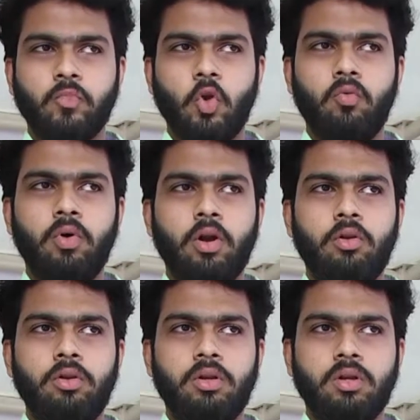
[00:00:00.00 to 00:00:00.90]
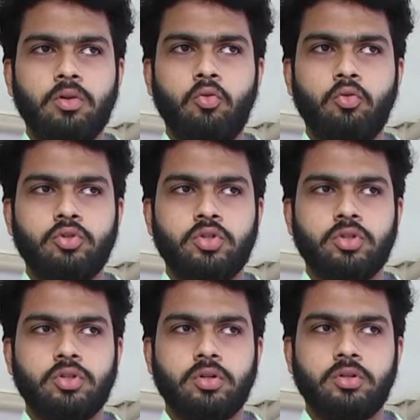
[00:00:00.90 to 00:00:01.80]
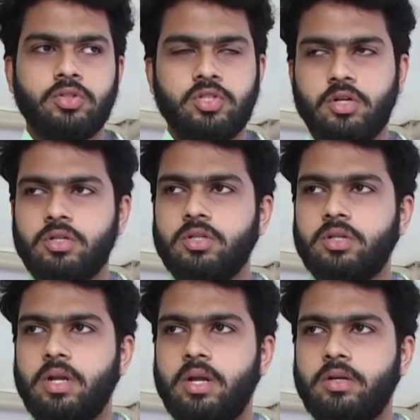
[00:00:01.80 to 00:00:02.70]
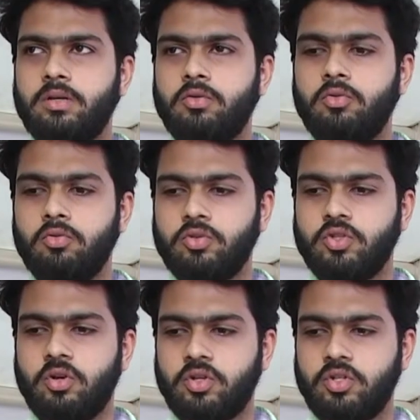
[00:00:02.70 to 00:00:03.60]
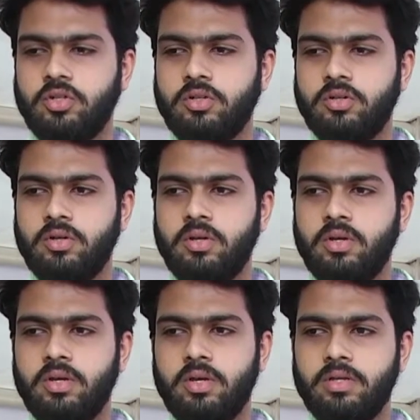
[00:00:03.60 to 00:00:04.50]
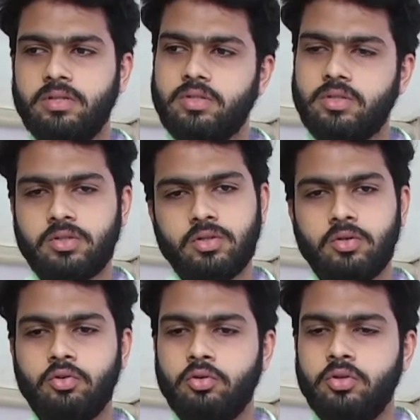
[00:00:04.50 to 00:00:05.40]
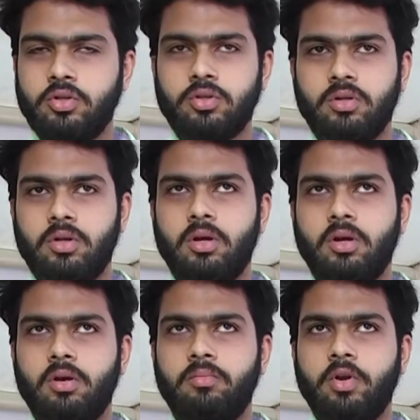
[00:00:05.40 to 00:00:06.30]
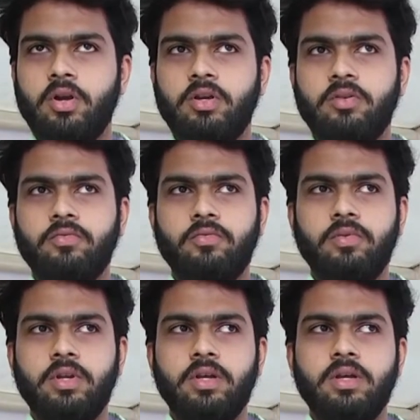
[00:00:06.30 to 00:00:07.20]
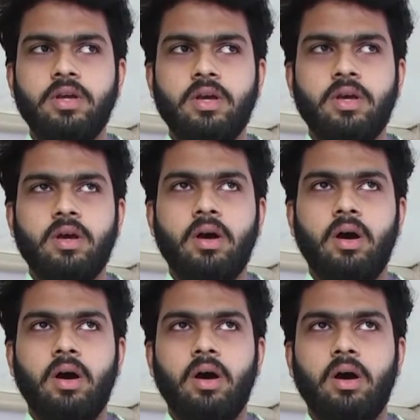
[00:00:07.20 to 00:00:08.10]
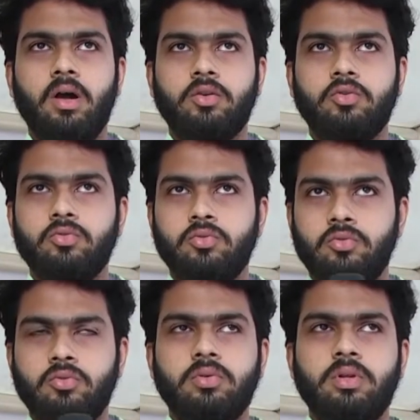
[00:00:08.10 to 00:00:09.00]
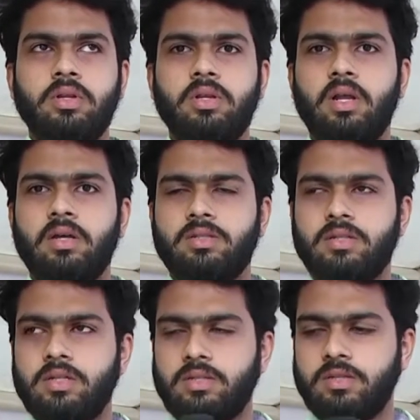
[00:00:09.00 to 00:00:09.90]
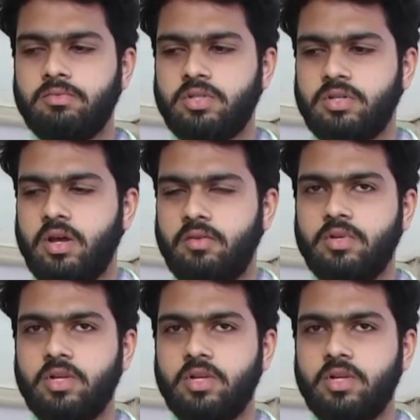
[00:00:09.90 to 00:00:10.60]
Overall course constructor and course structure is good comparatively to last semester. I have